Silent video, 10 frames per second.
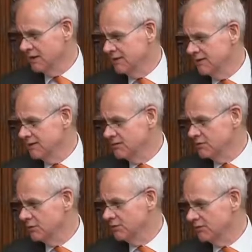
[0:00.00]
It is
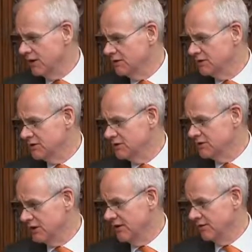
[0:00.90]
to advance an
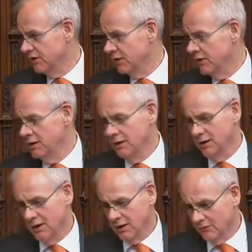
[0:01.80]
agenda
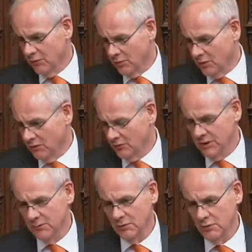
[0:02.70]
of
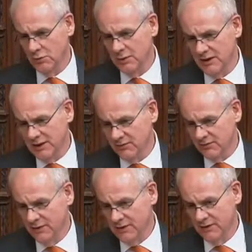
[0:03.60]
people who
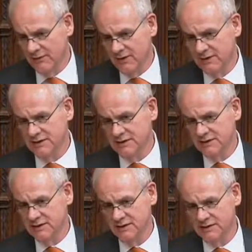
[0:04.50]
believe in the
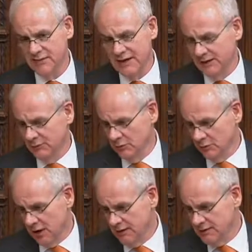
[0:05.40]
existence of animal
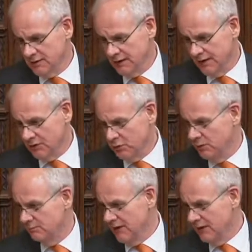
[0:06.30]
rights and to
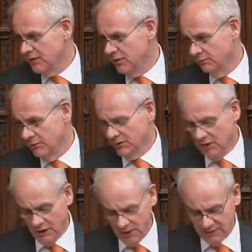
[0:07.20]
embed them at
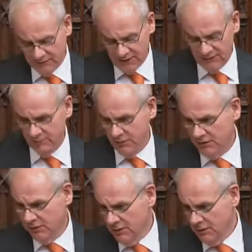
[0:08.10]
the heart of
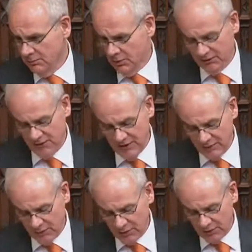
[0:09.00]
government, bossing
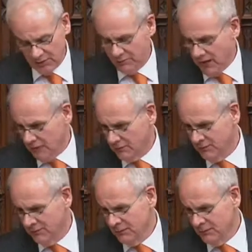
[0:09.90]
everybody about.